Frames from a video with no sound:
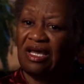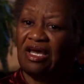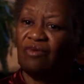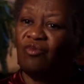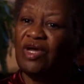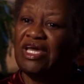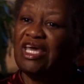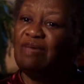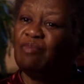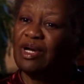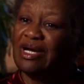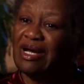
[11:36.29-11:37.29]
If we
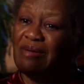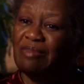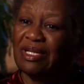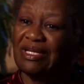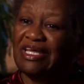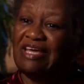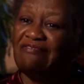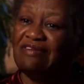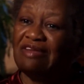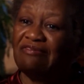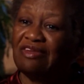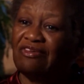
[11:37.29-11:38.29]
keep a-coming
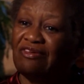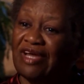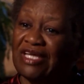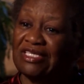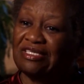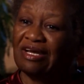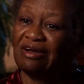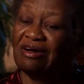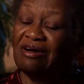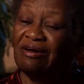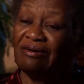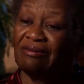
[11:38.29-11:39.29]
even if the train's done
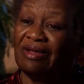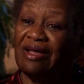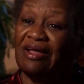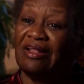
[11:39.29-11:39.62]
gone,